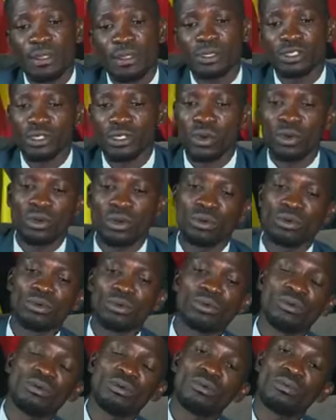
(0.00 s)
So,
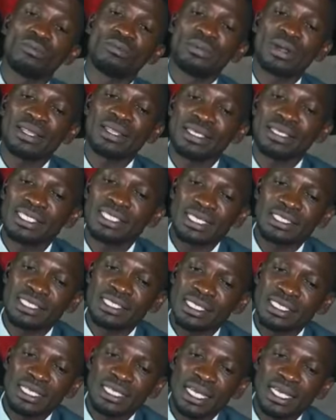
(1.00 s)
brothers and
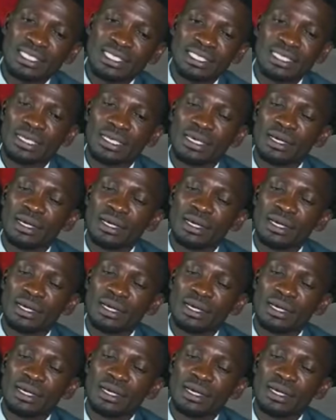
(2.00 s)
sisters,